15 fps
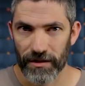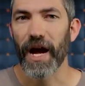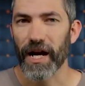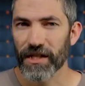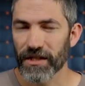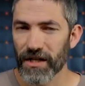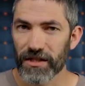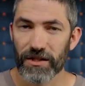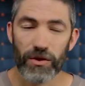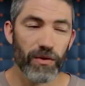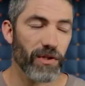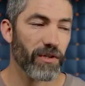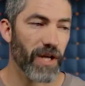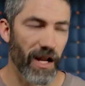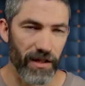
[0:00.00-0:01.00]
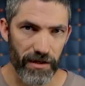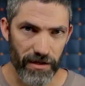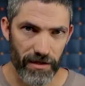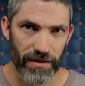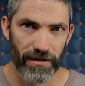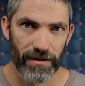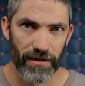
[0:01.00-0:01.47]
access to your
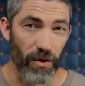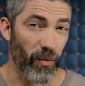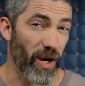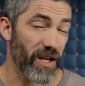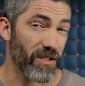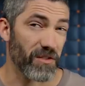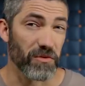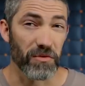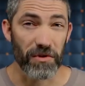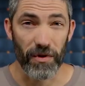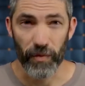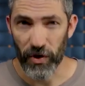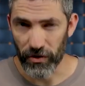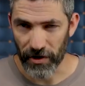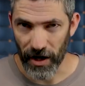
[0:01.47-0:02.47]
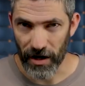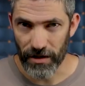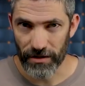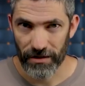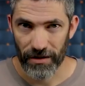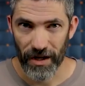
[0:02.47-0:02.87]
calendar, a way to communicate,